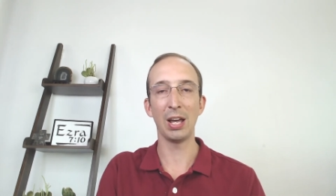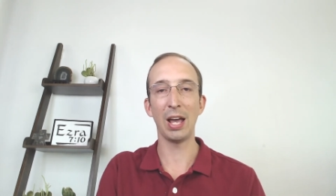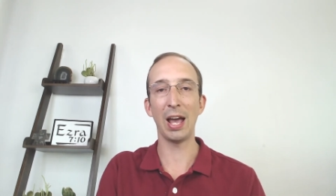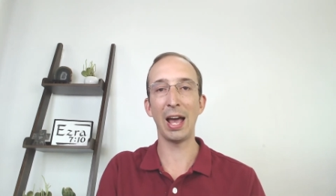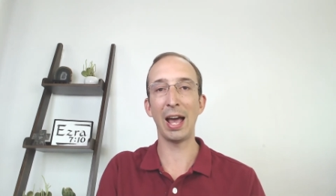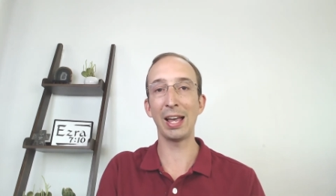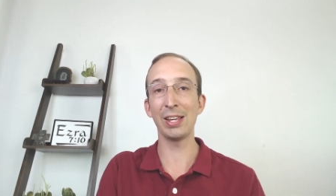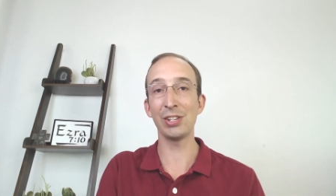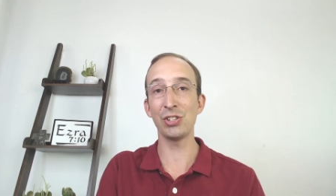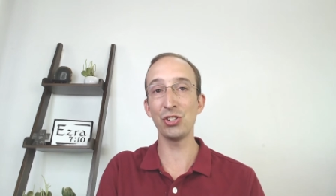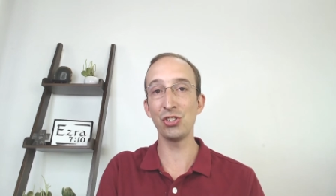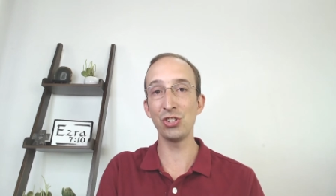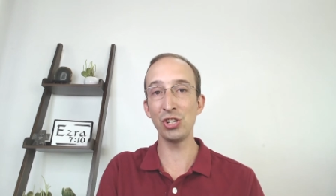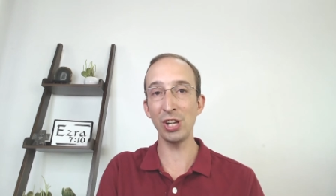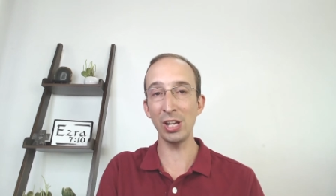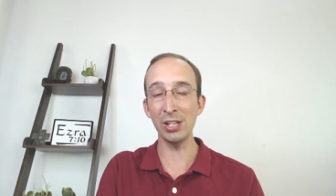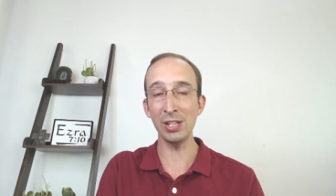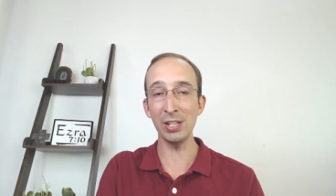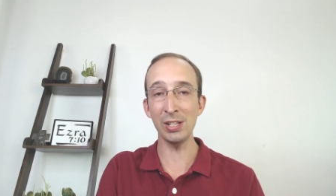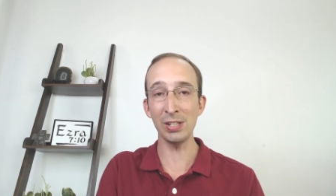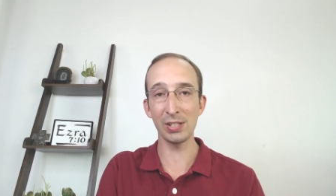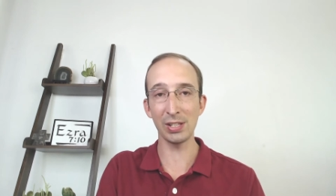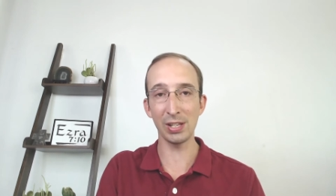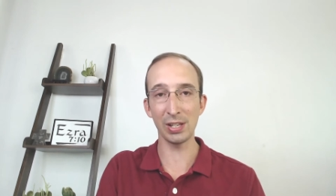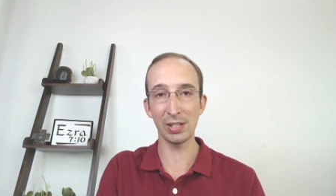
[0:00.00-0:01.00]
as
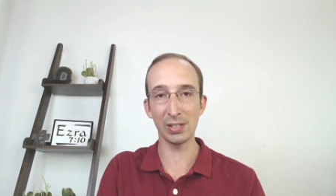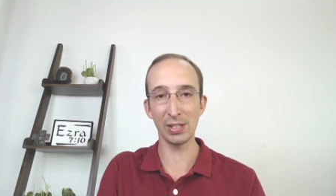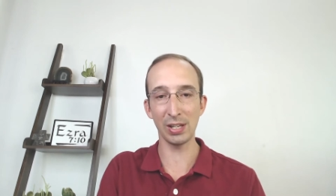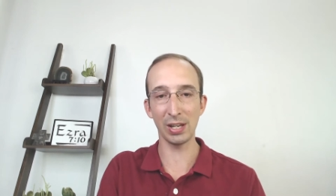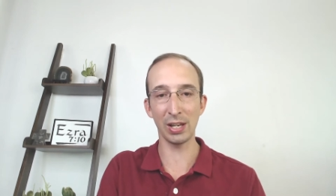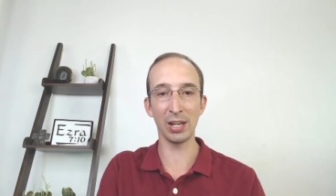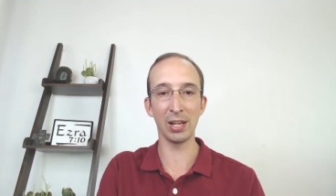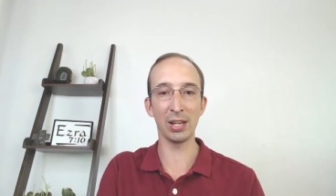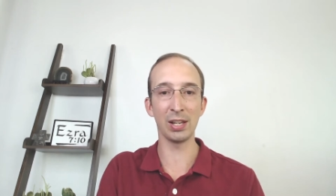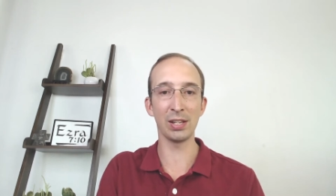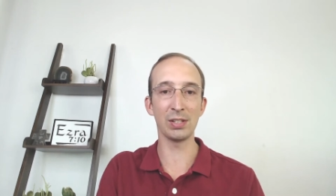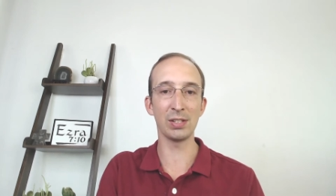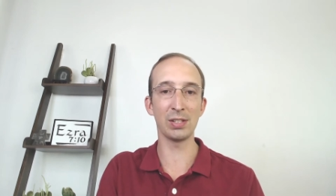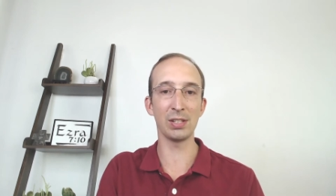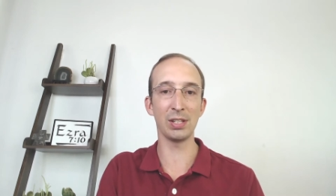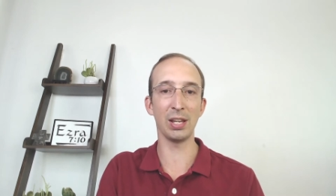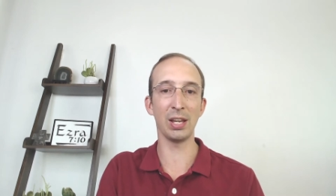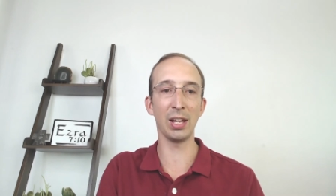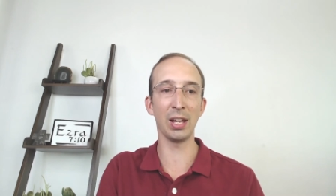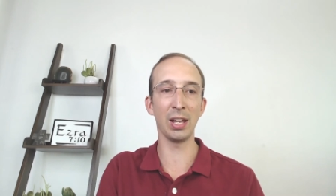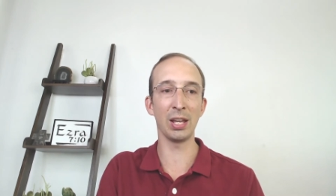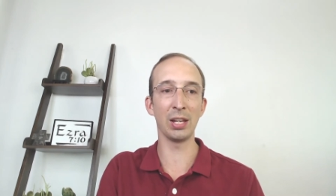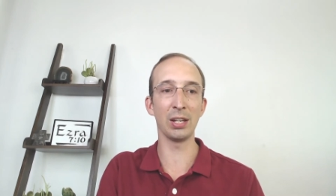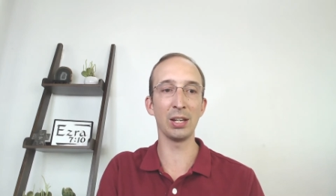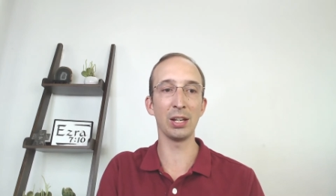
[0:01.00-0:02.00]
Genesis is
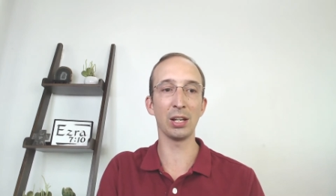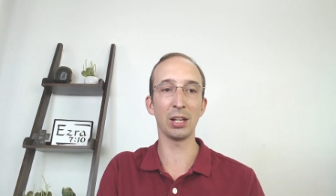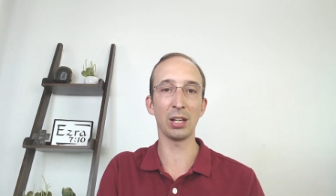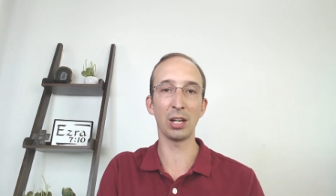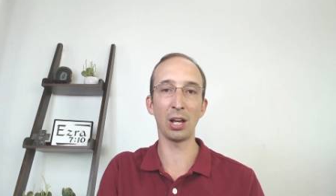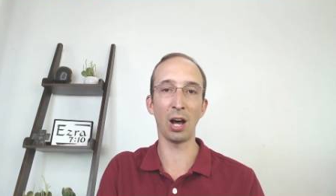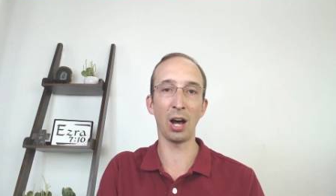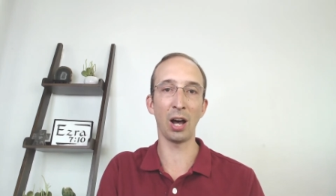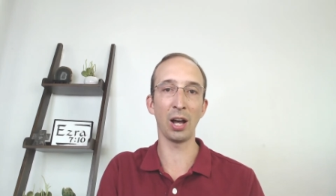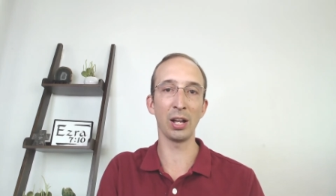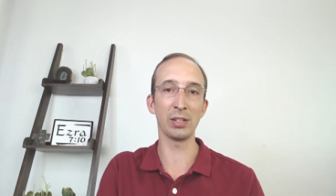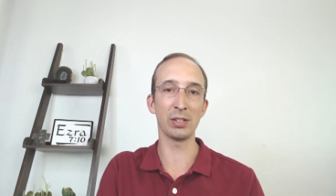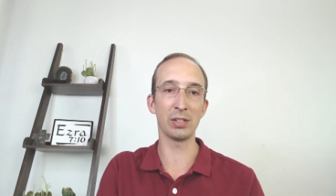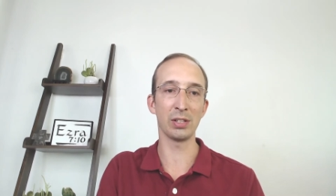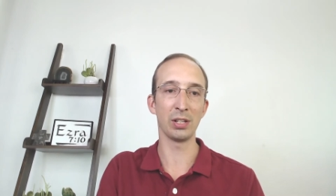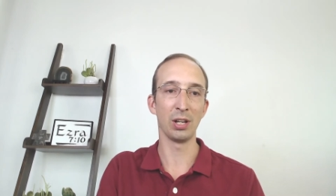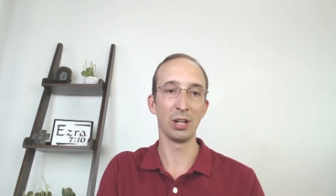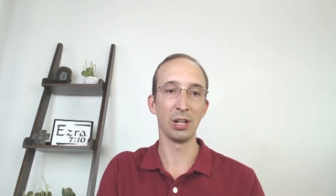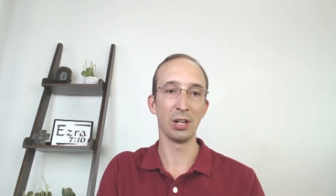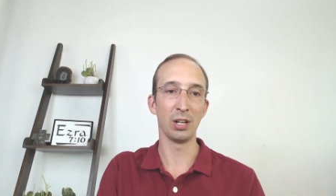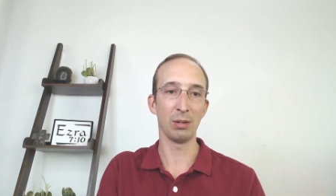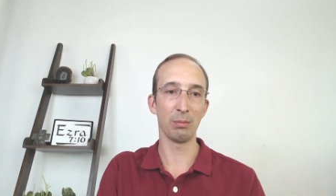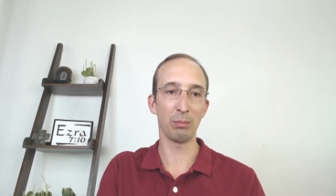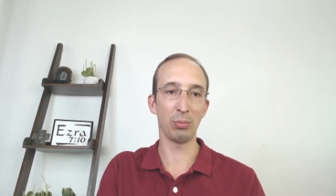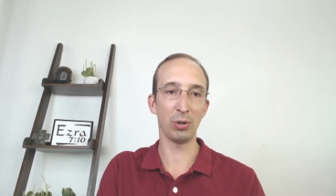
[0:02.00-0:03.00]
in God's
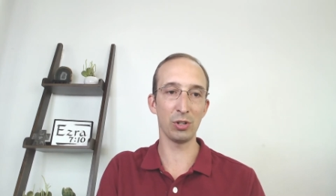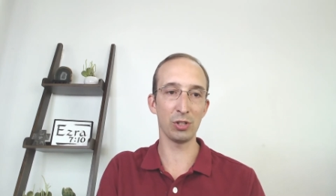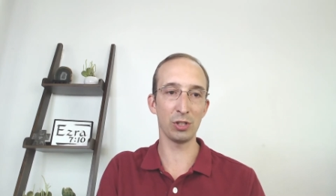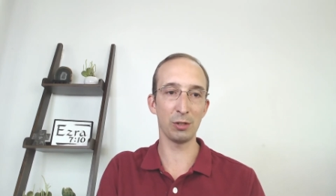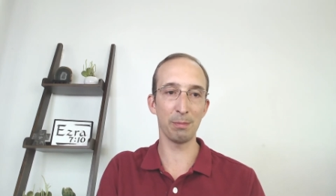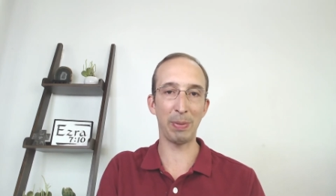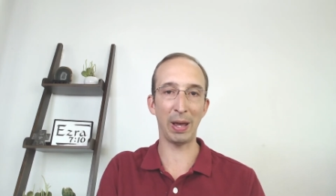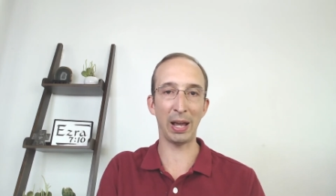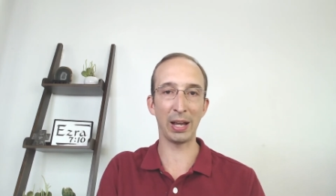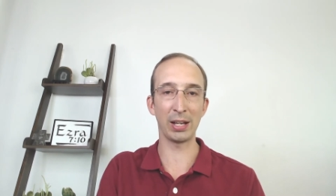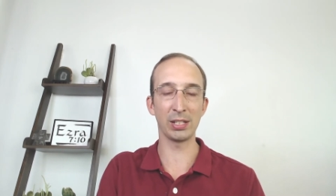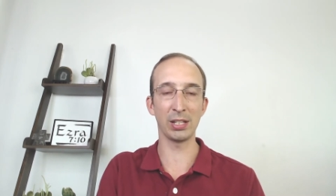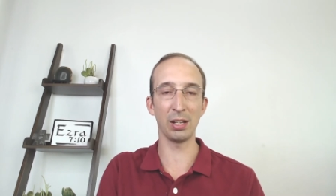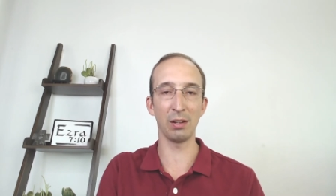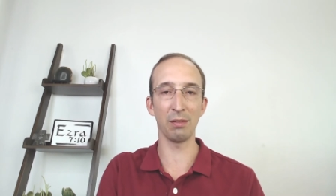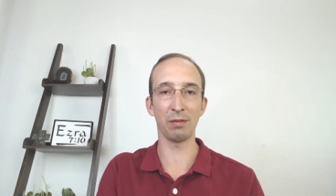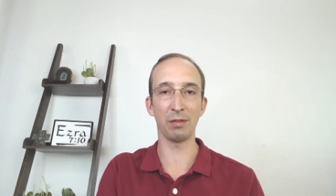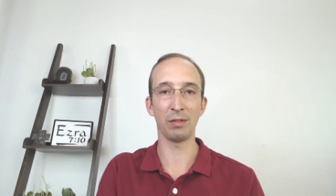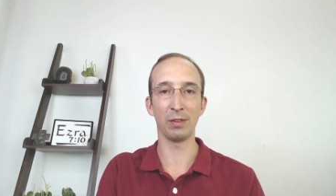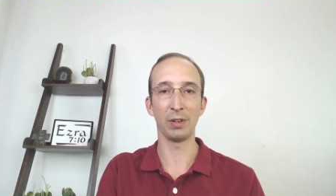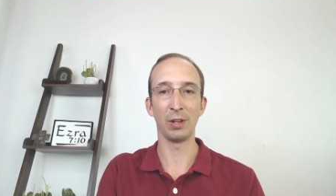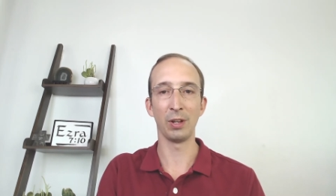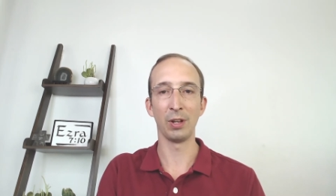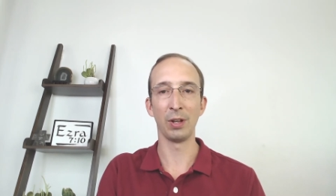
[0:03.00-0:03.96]
perspective.